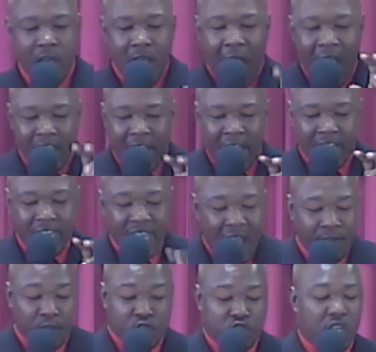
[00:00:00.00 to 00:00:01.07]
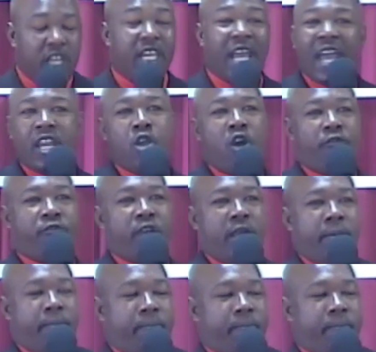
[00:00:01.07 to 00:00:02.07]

I ain't never seen any of them.